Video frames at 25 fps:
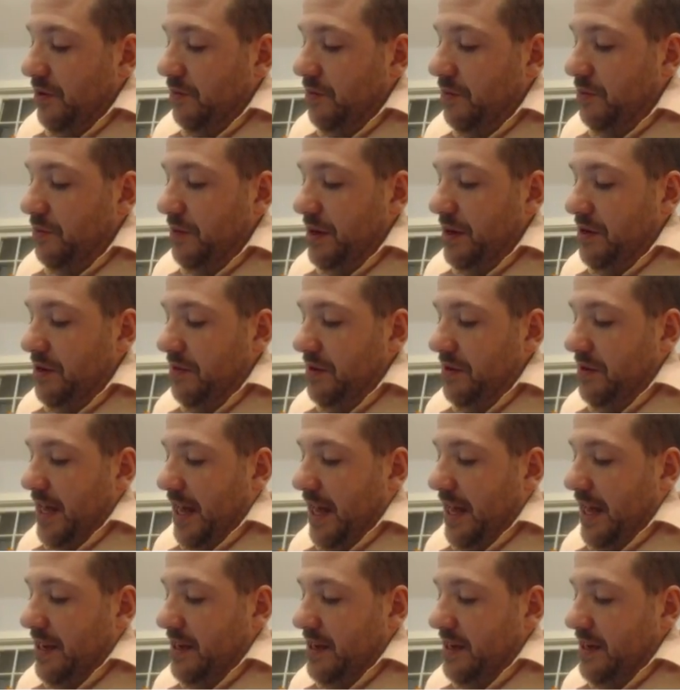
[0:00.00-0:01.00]
when we do
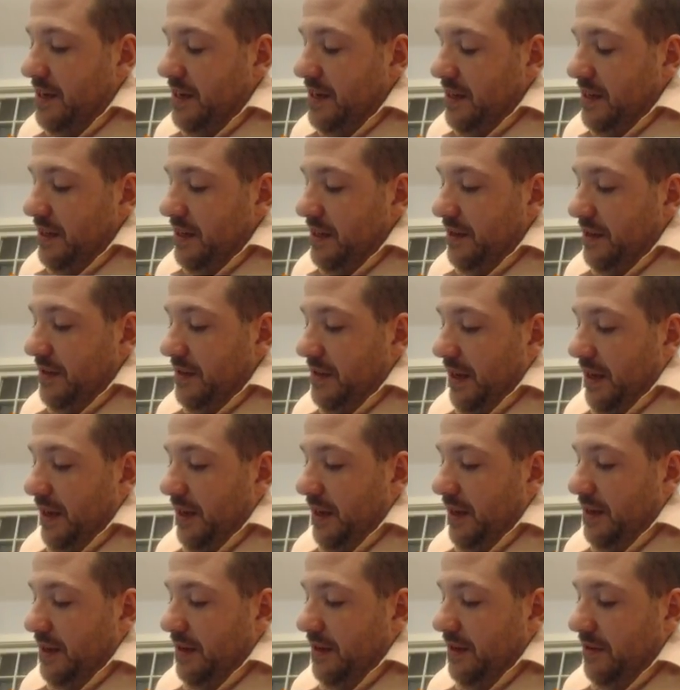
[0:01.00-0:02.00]
that, let's
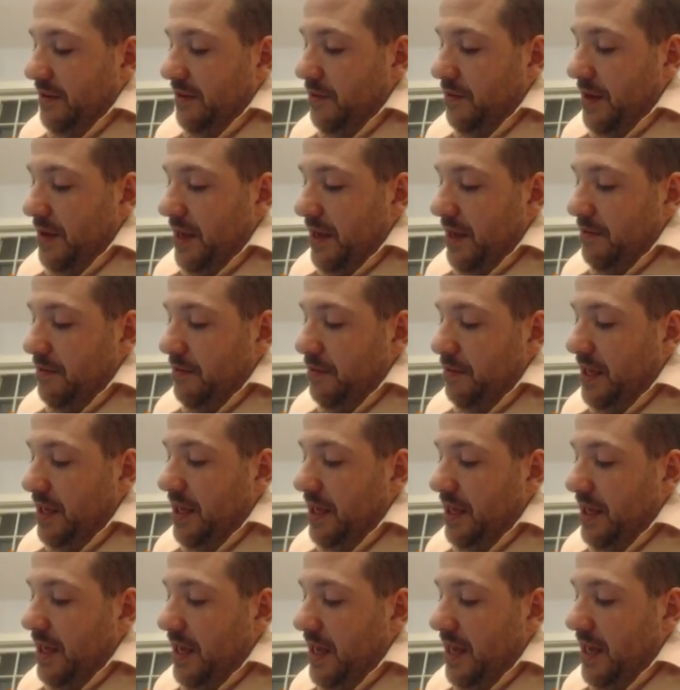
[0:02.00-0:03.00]
say, so we get
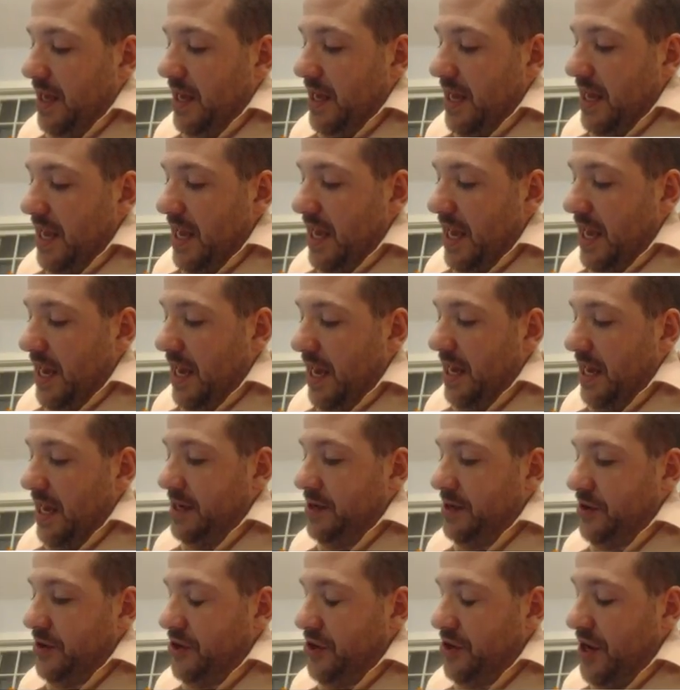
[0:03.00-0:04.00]

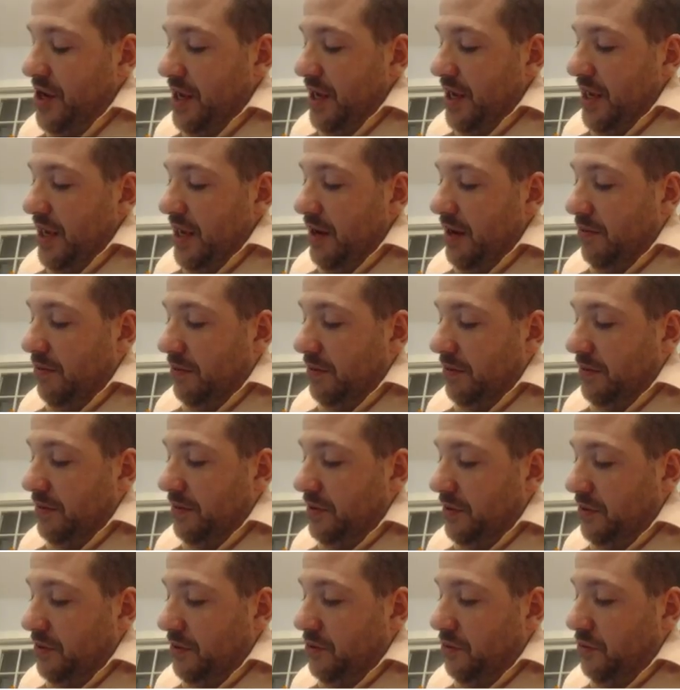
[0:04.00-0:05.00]
pH
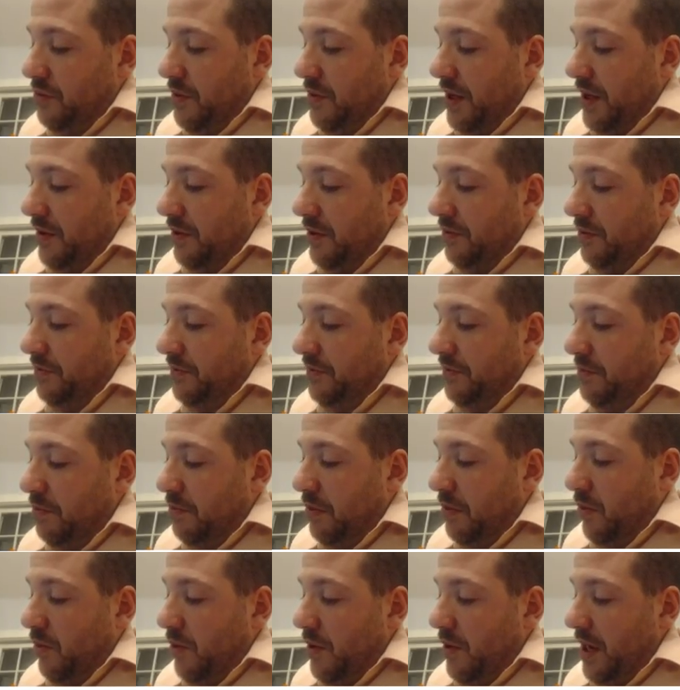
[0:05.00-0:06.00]
equals
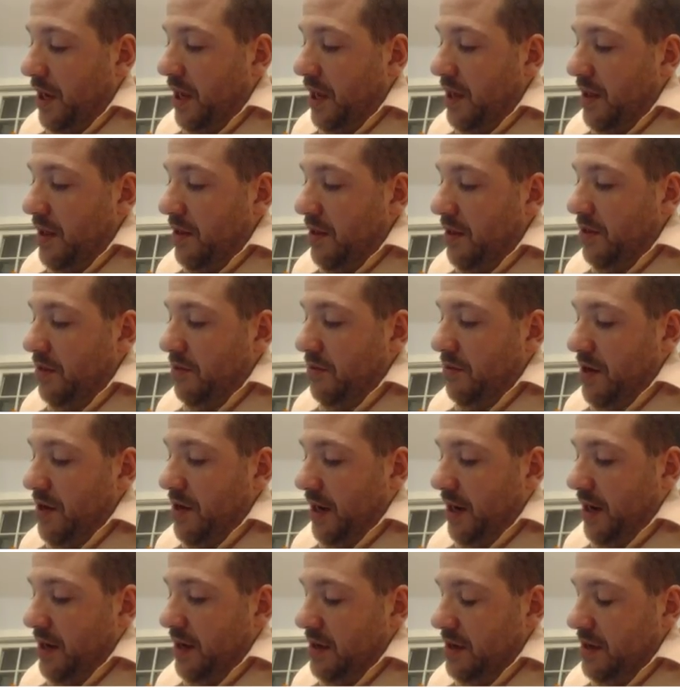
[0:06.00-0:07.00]

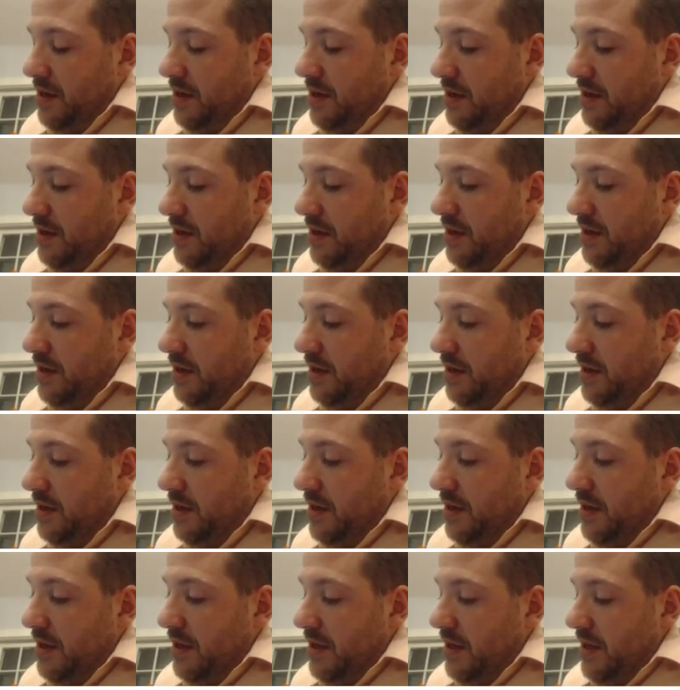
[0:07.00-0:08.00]
12.3.
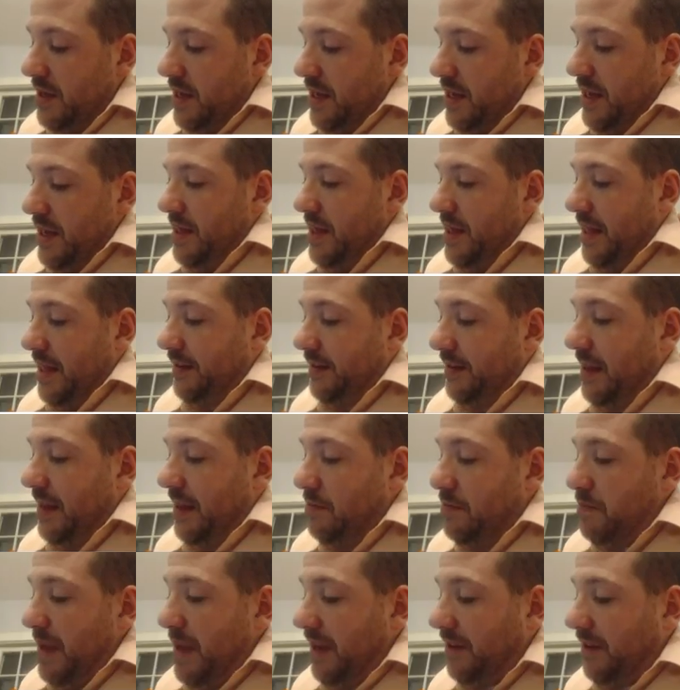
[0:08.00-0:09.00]
And that's
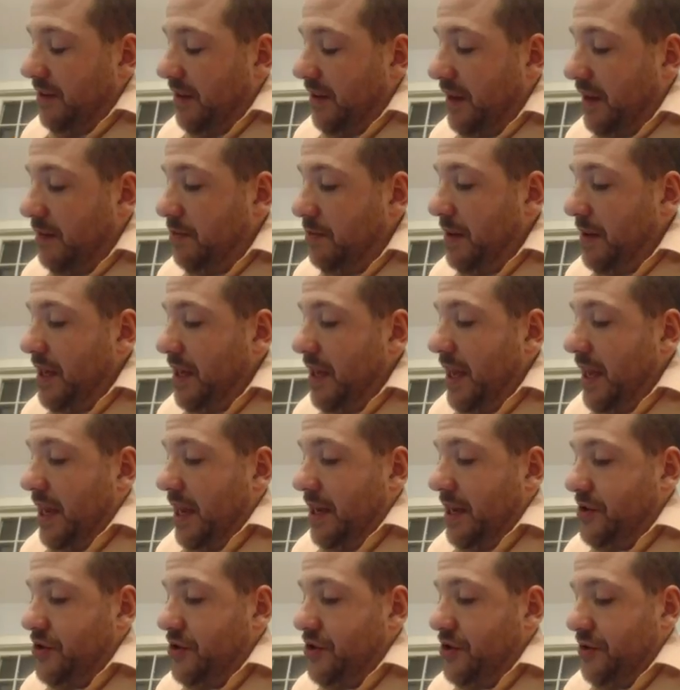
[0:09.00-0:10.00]
a basic
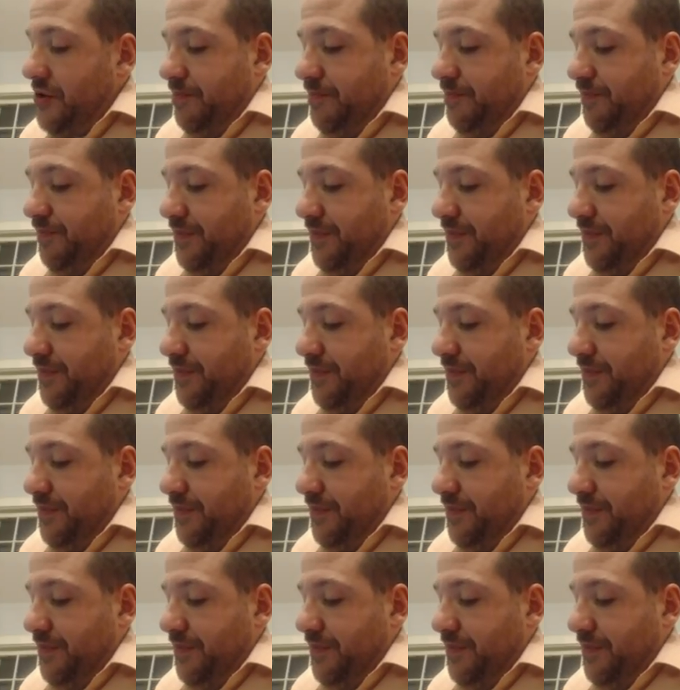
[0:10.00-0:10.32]
pH.